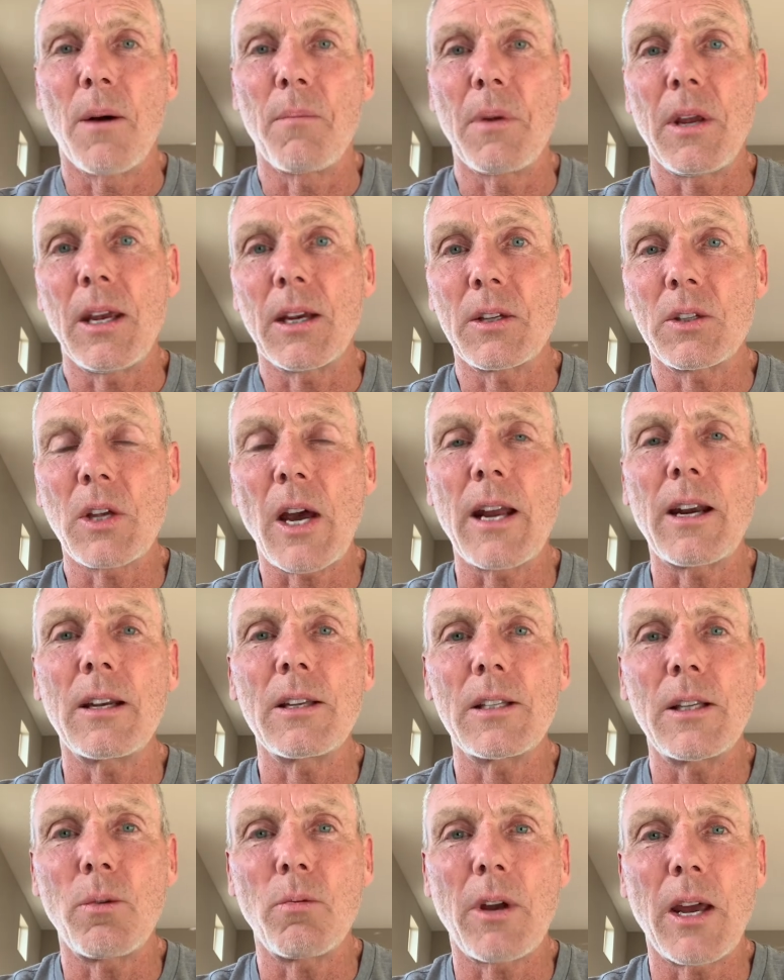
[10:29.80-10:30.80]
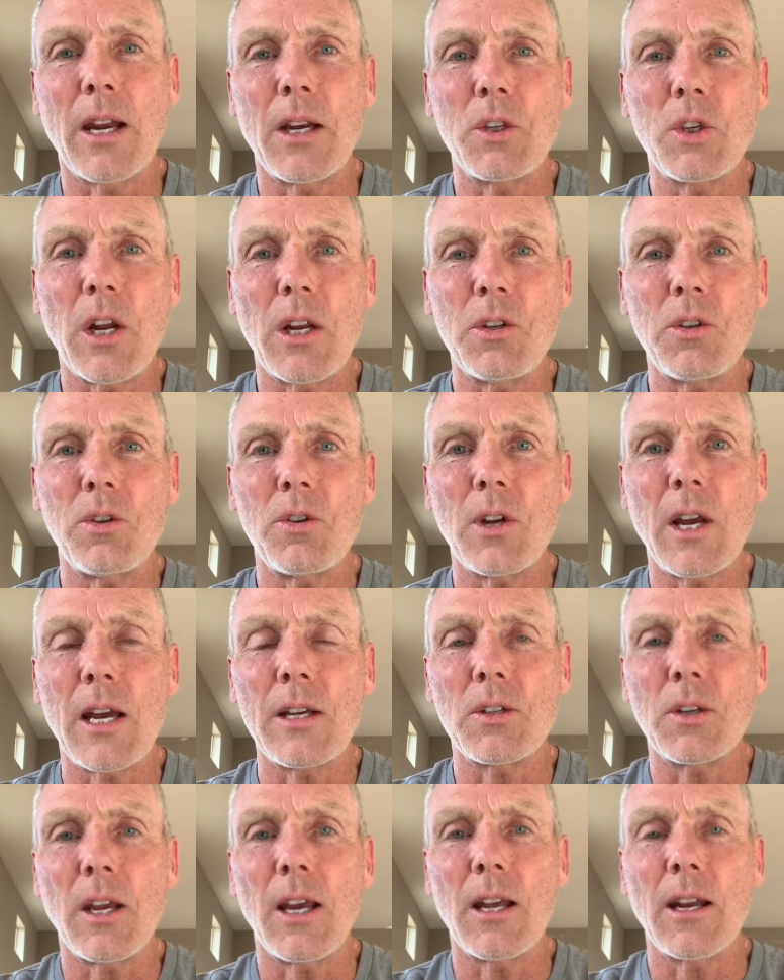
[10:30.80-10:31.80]
excited to see what kind of changes you
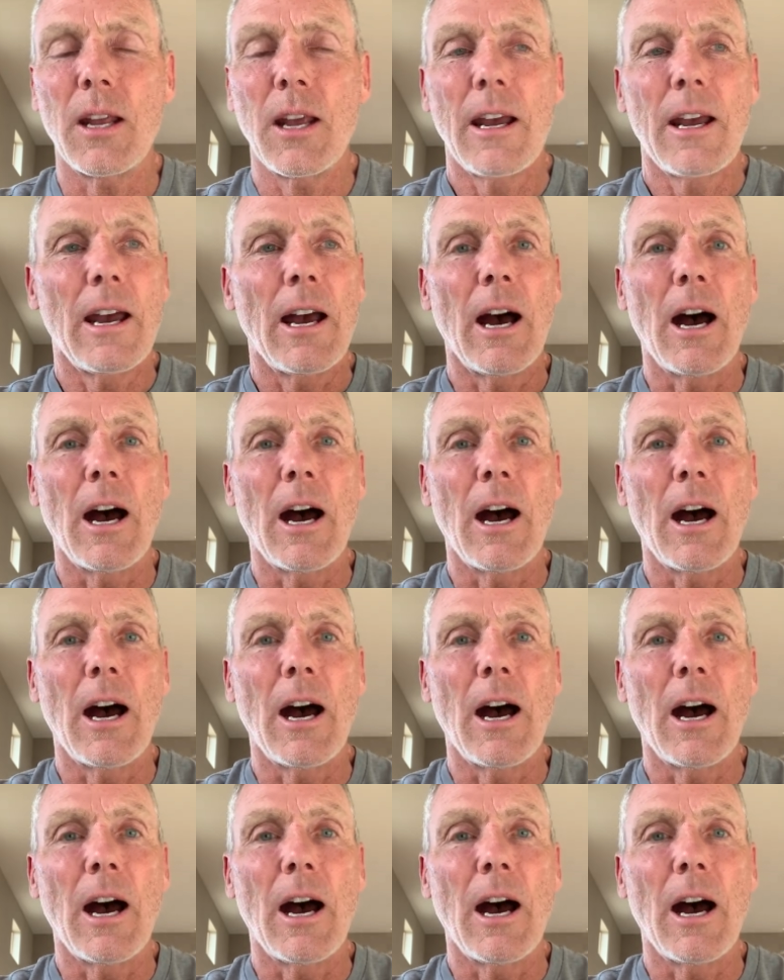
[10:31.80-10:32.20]
guys get.